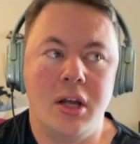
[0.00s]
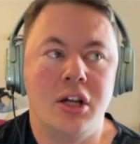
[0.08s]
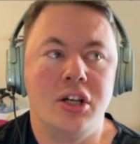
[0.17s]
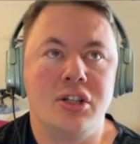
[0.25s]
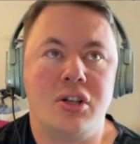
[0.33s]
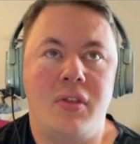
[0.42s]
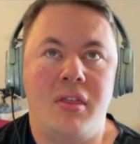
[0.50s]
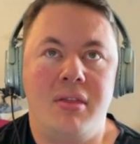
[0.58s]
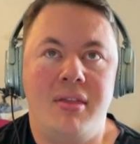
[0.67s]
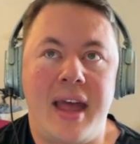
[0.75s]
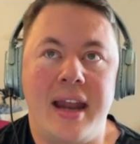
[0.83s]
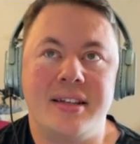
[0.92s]
So
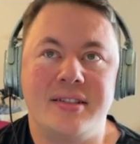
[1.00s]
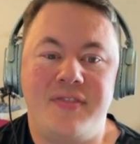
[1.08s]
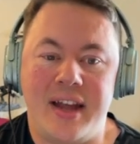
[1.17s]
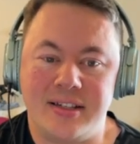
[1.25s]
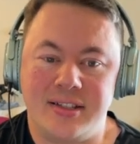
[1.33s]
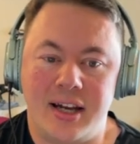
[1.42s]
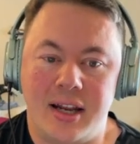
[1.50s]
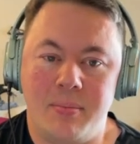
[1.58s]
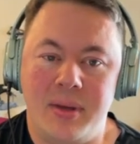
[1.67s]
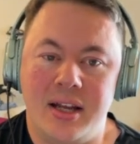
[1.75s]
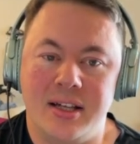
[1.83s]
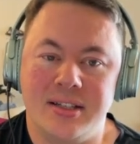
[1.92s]
that is fascinating,
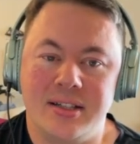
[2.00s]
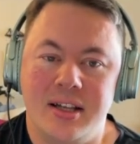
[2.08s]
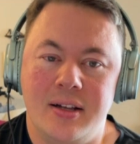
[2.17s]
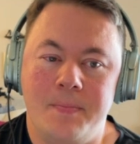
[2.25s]
because